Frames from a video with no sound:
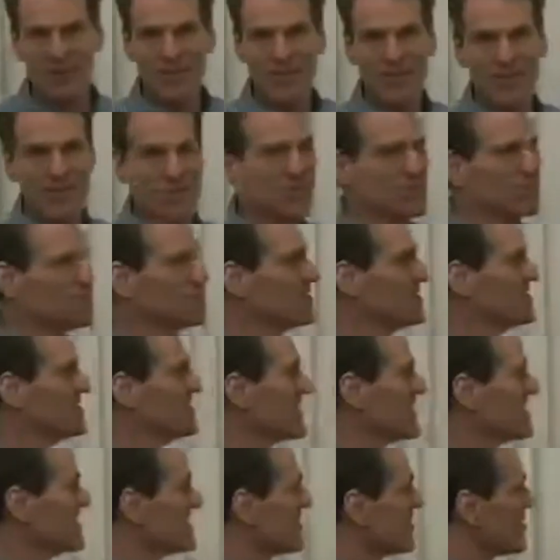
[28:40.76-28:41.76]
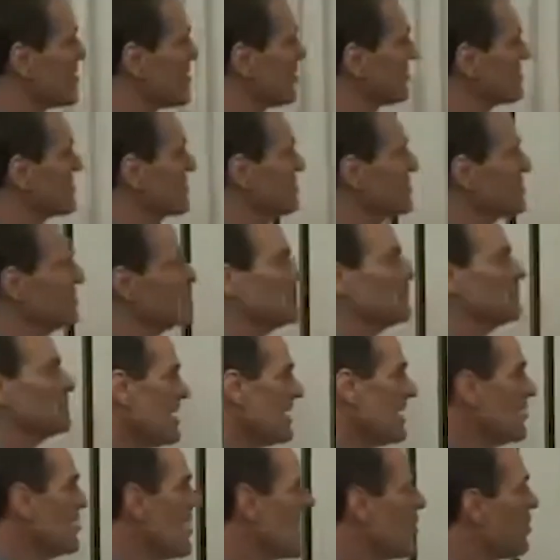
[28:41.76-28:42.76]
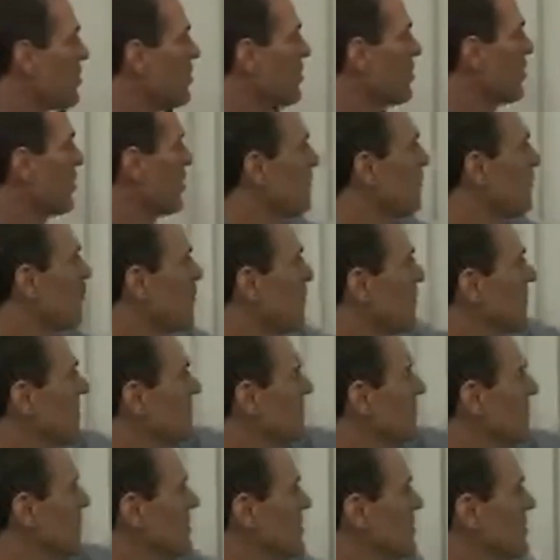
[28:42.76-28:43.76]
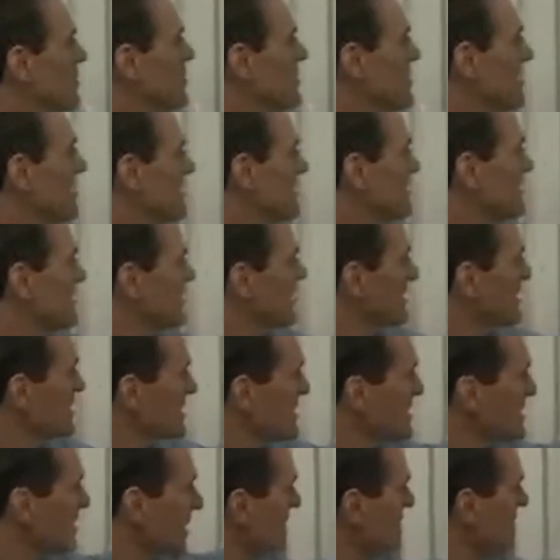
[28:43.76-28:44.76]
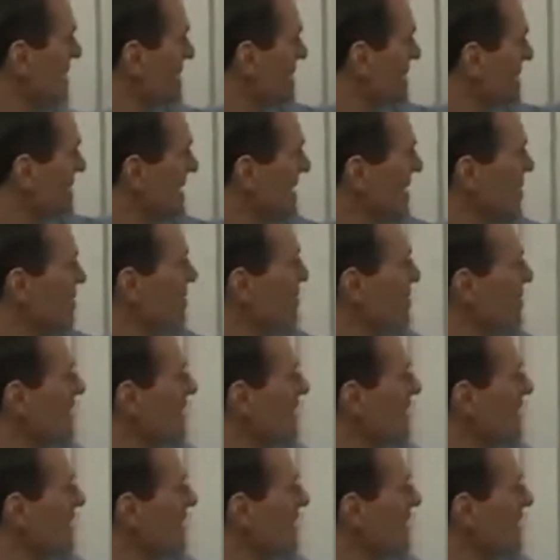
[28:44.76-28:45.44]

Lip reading: risk aversion says they ought to do. Another formula we looked at, the discount